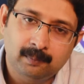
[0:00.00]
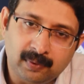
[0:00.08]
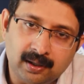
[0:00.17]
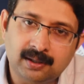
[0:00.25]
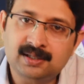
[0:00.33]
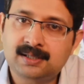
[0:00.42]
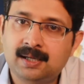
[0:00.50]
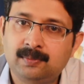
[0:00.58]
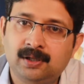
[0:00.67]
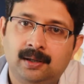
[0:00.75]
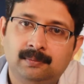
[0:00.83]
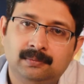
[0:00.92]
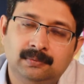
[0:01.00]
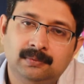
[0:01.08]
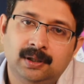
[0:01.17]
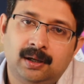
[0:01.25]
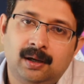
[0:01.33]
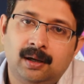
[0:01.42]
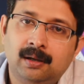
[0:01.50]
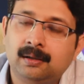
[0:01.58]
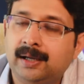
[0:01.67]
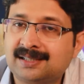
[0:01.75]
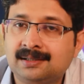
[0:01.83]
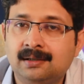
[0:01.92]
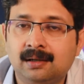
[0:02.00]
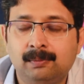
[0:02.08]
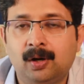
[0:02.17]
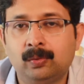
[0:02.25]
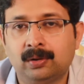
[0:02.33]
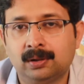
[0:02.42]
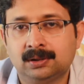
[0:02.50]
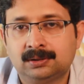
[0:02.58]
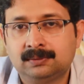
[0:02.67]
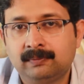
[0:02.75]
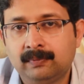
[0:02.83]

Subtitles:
But at the same time, there are external boundaries.